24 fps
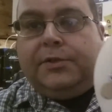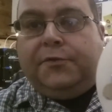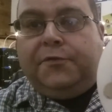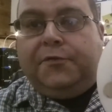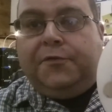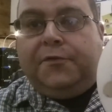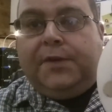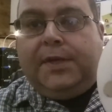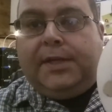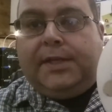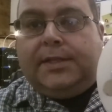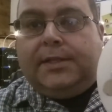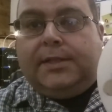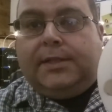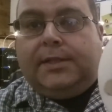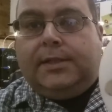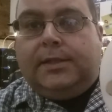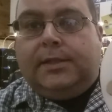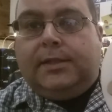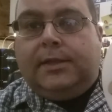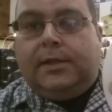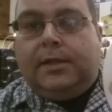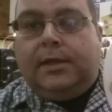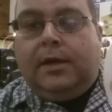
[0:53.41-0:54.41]
to fit
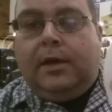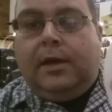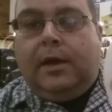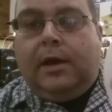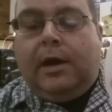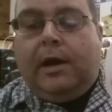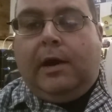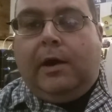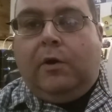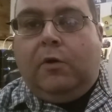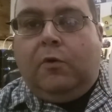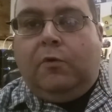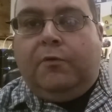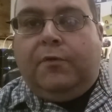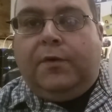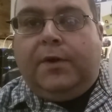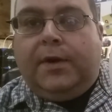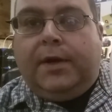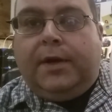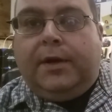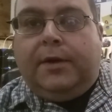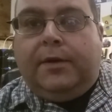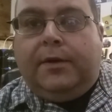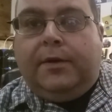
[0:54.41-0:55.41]

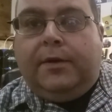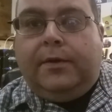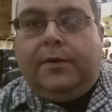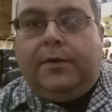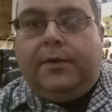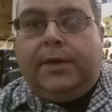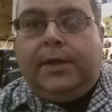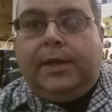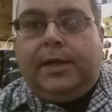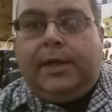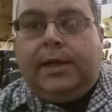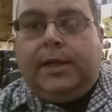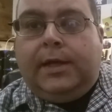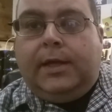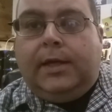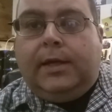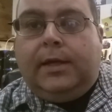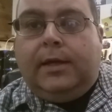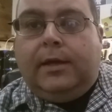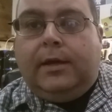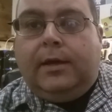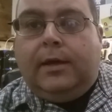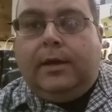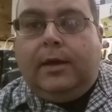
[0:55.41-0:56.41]
over the
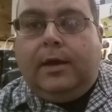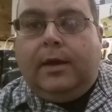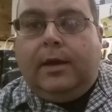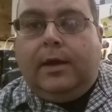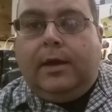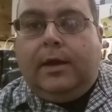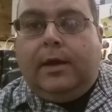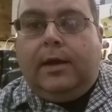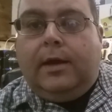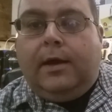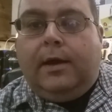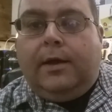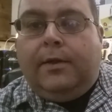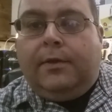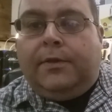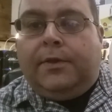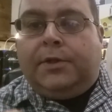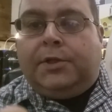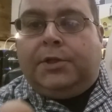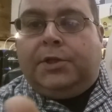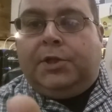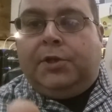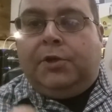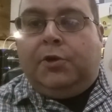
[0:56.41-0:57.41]

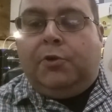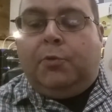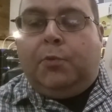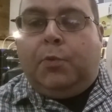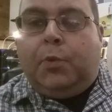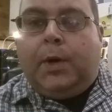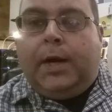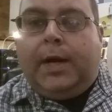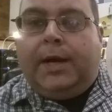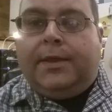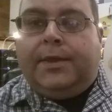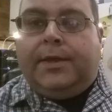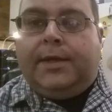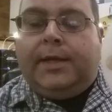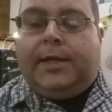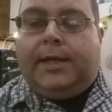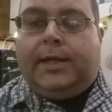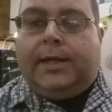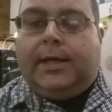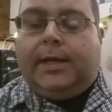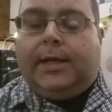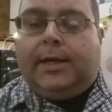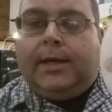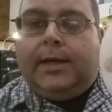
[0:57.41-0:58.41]
tube where
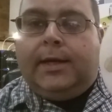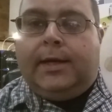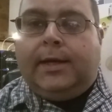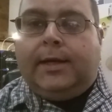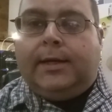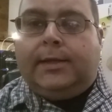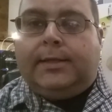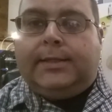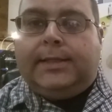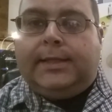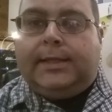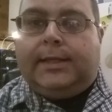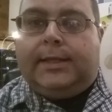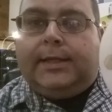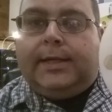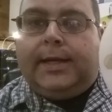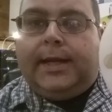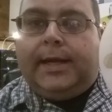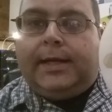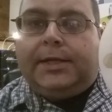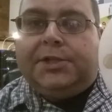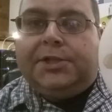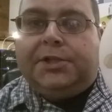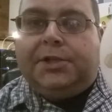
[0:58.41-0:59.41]
the tiller
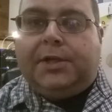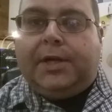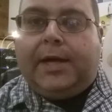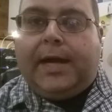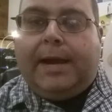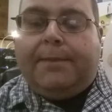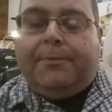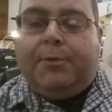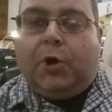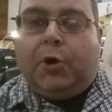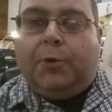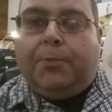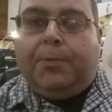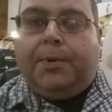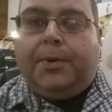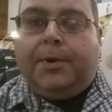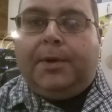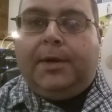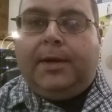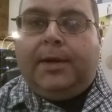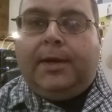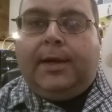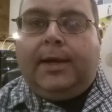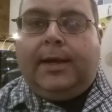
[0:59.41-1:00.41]
connection came up,
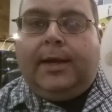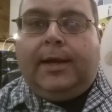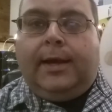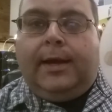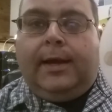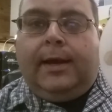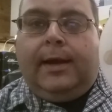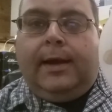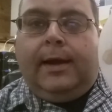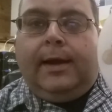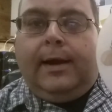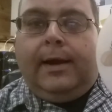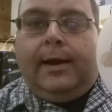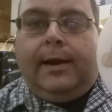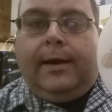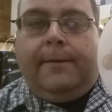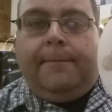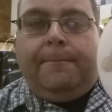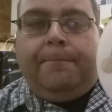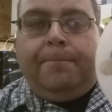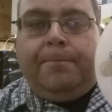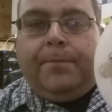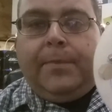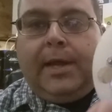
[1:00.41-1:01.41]

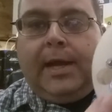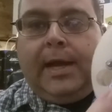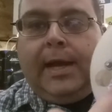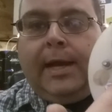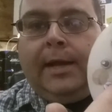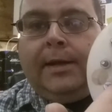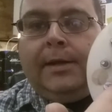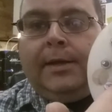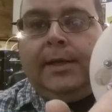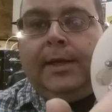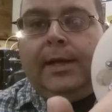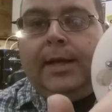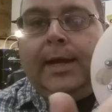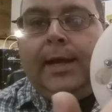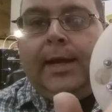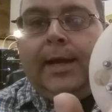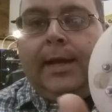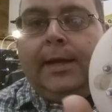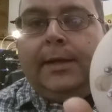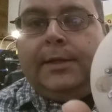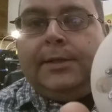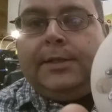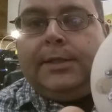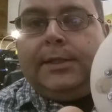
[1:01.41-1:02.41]
and it
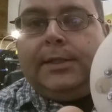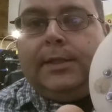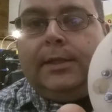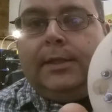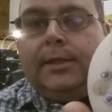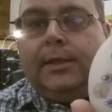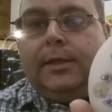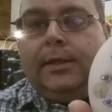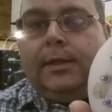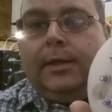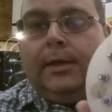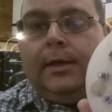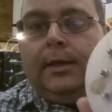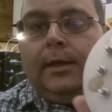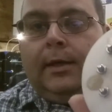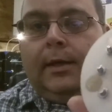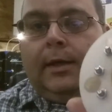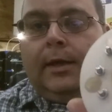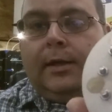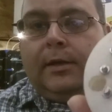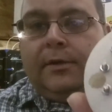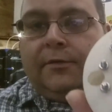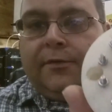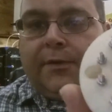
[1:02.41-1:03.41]
has,
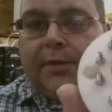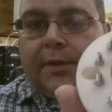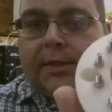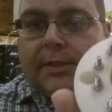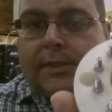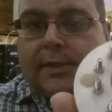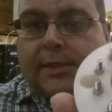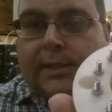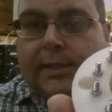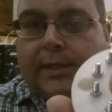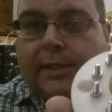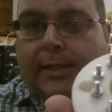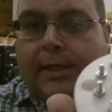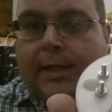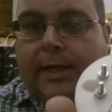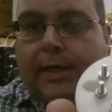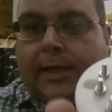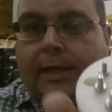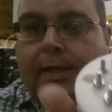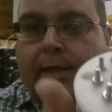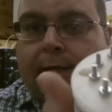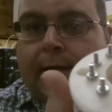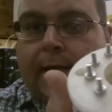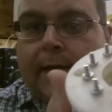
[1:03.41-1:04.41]
I don't know if you can see in there,
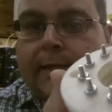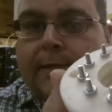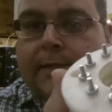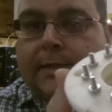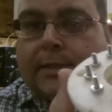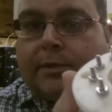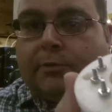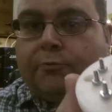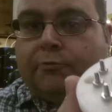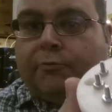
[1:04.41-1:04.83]
it has